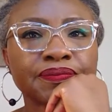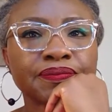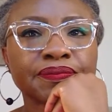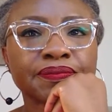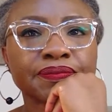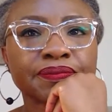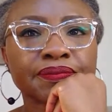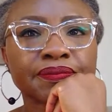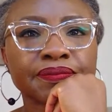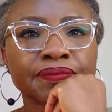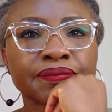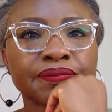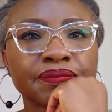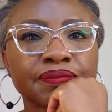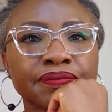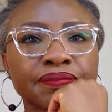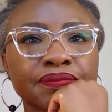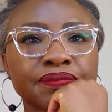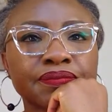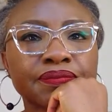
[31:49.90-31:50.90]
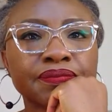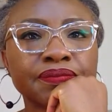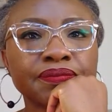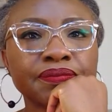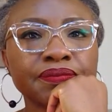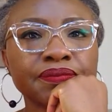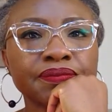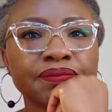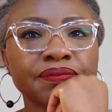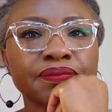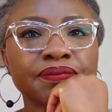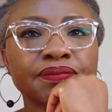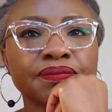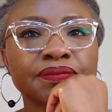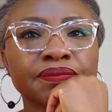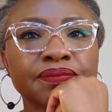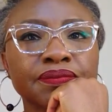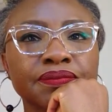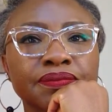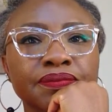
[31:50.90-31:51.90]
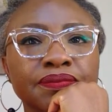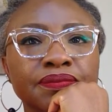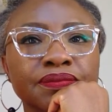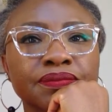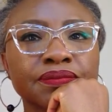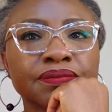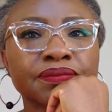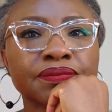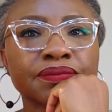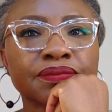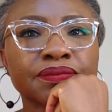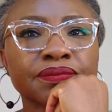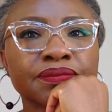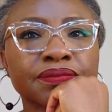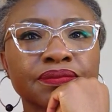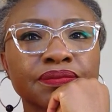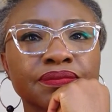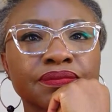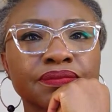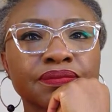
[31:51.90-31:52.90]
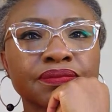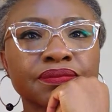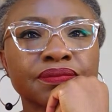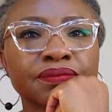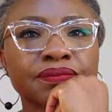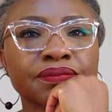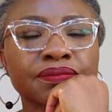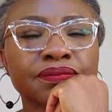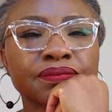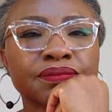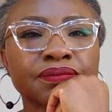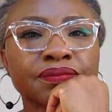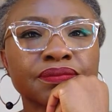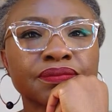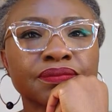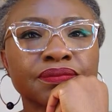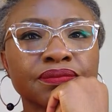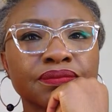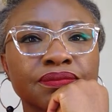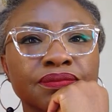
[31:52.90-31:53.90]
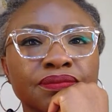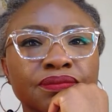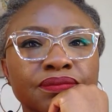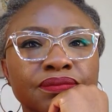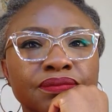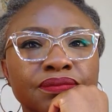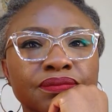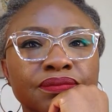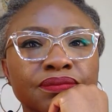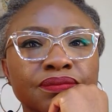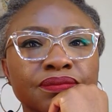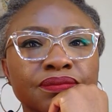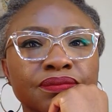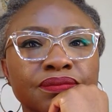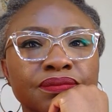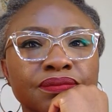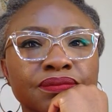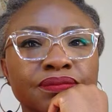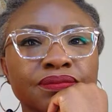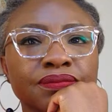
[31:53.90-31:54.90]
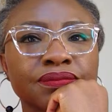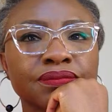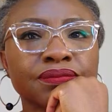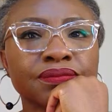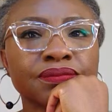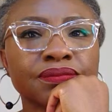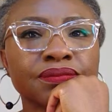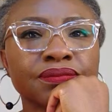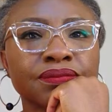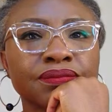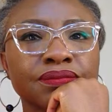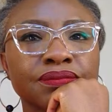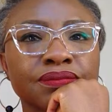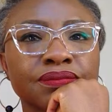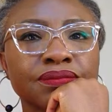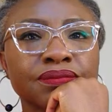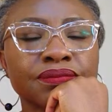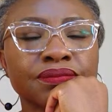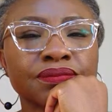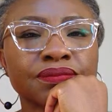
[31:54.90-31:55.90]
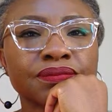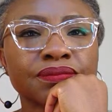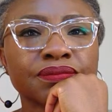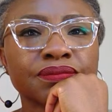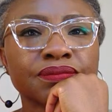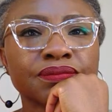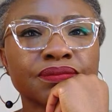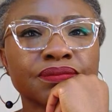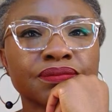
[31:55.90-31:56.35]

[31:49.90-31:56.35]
(silence)